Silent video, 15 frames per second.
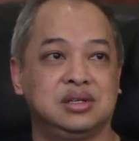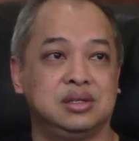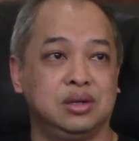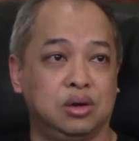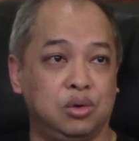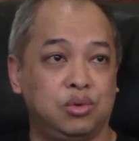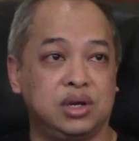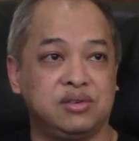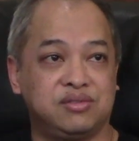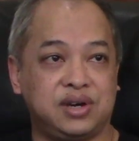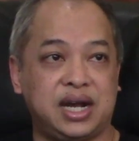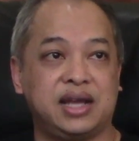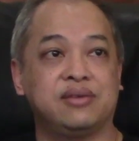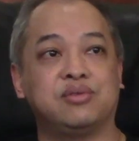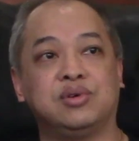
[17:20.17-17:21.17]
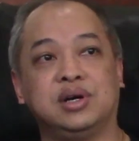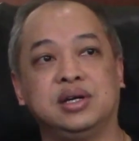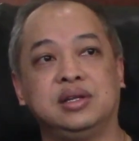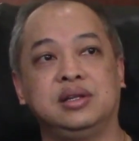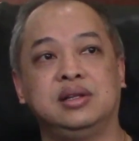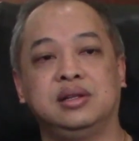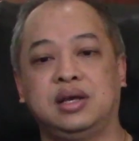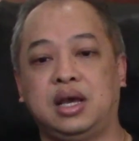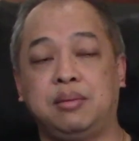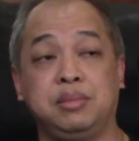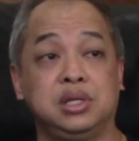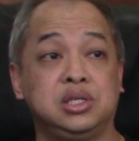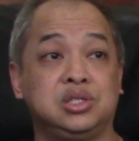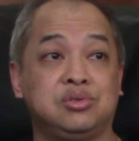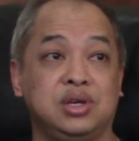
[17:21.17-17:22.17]
the 0151
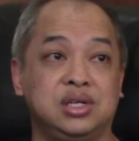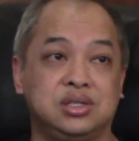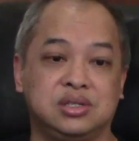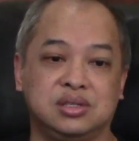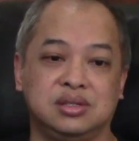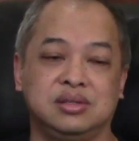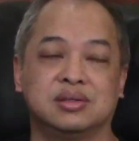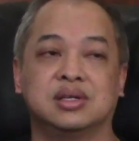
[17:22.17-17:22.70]
administration,